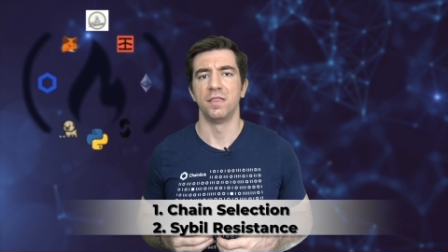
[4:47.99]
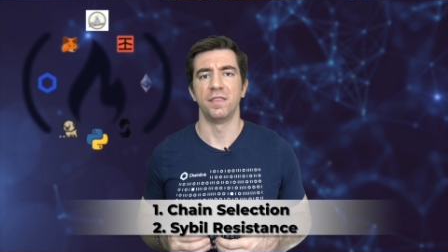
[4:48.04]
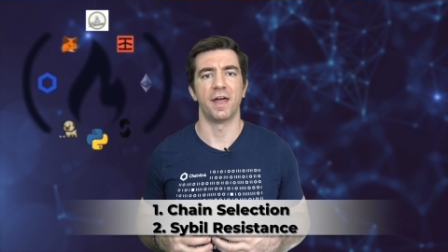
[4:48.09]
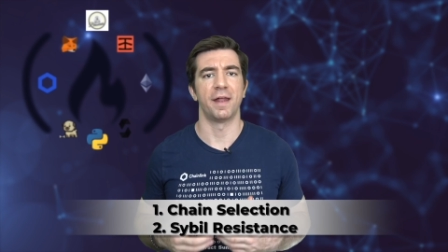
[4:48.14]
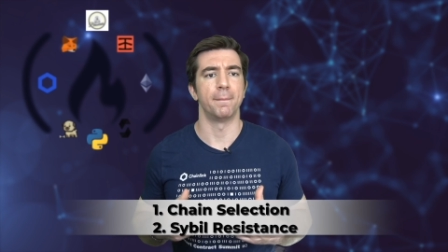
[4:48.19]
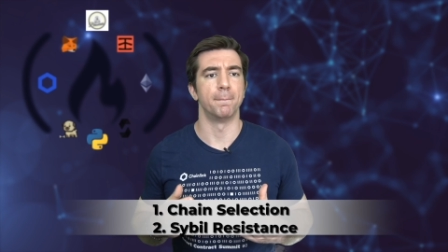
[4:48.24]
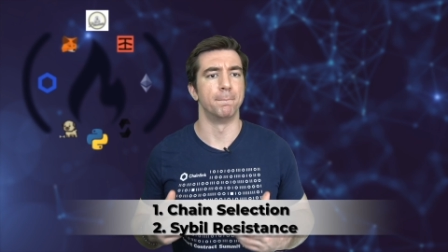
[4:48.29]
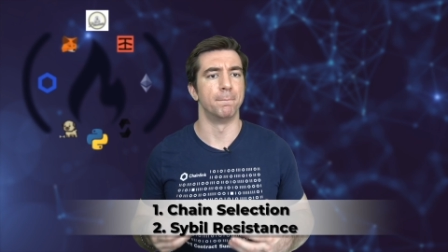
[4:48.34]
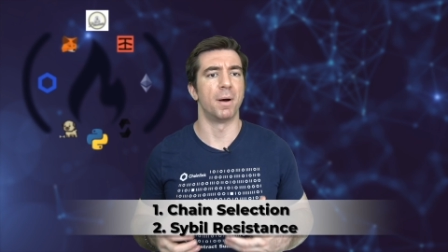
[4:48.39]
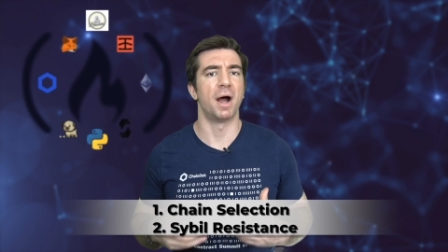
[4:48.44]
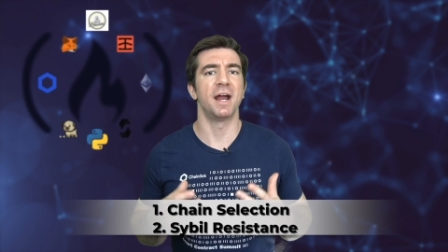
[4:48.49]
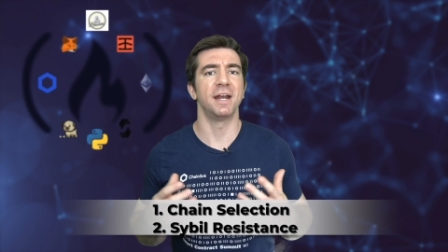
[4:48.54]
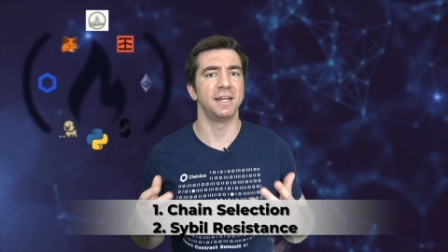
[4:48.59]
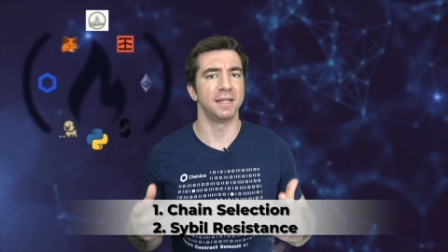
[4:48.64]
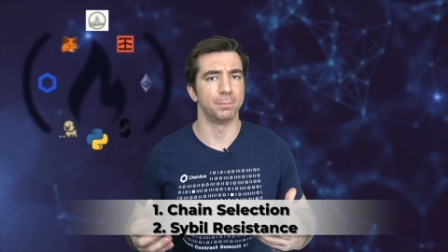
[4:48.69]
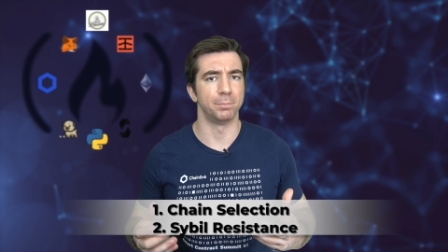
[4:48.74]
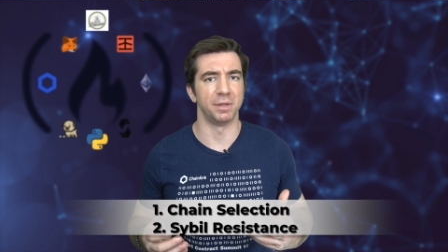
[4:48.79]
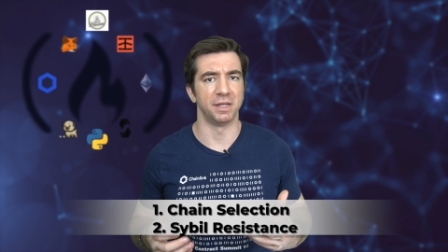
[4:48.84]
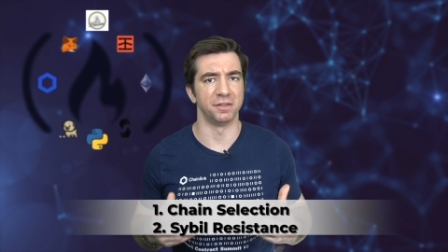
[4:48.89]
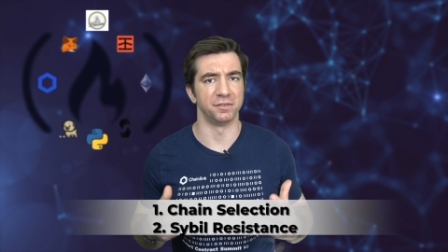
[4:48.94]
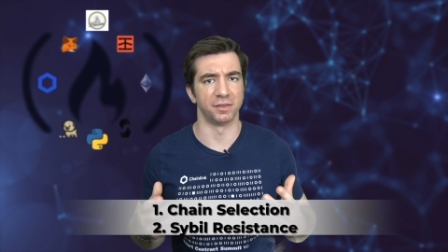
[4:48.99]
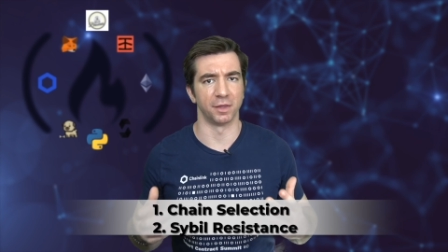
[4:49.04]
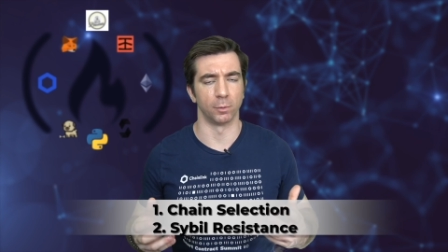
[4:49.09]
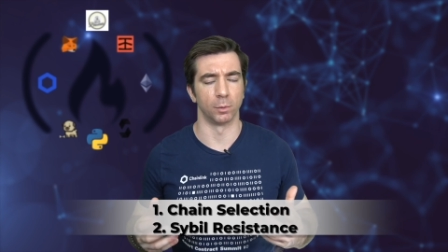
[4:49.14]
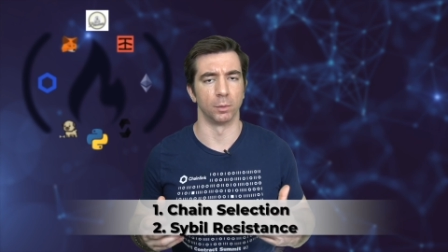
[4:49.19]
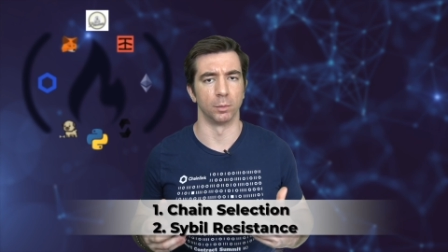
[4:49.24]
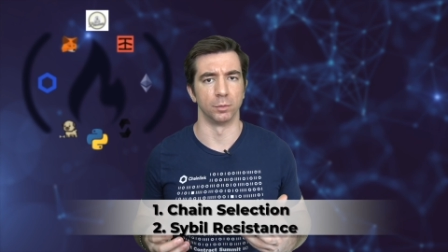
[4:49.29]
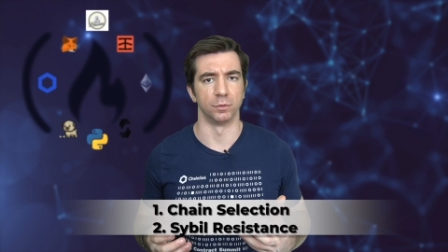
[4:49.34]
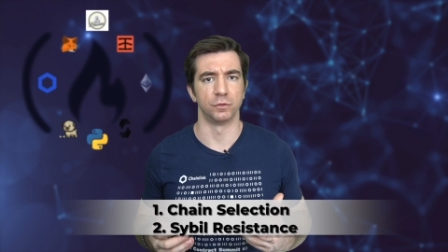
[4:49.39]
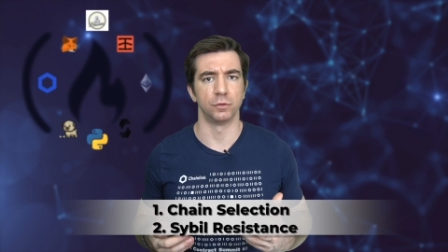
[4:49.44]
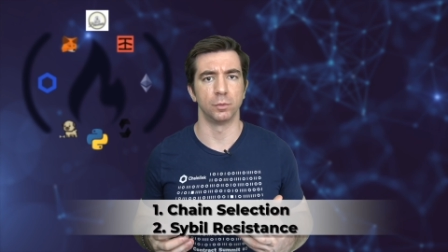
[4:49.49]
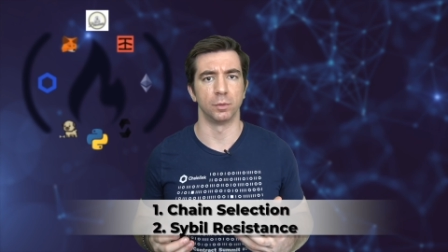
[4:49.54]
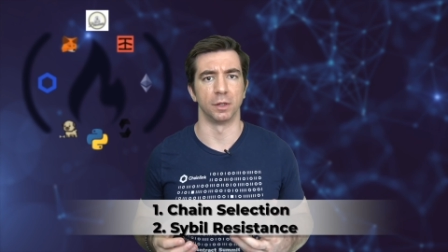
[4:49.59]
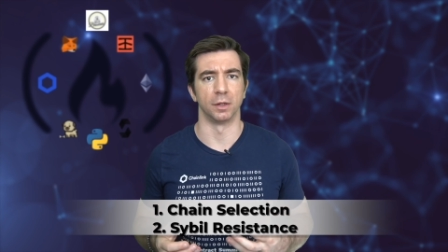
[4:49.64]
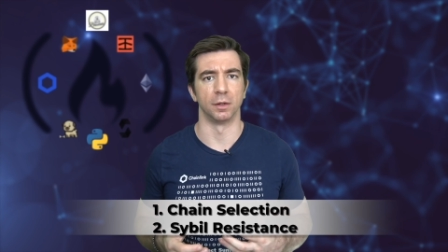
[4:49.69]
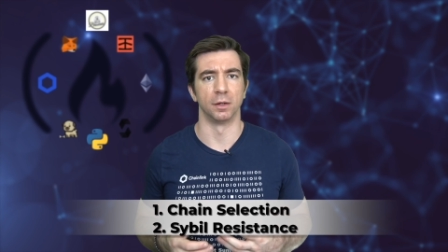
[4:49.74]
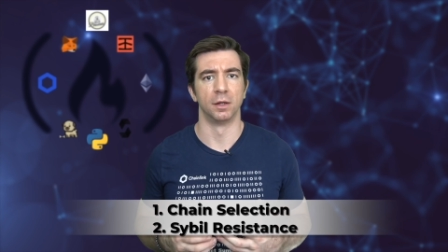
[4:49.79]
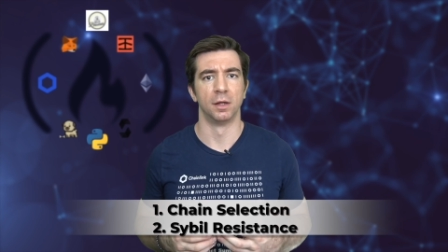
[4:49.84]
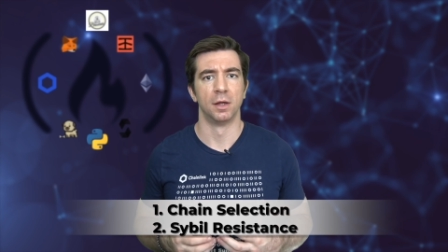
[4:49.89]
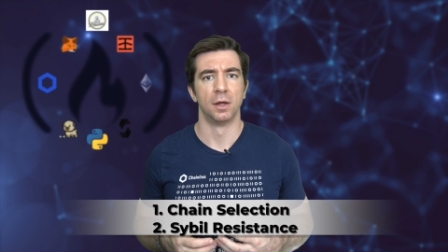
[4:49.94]
That mining piece that we were
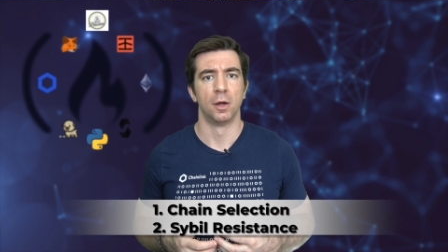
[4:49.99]
doing,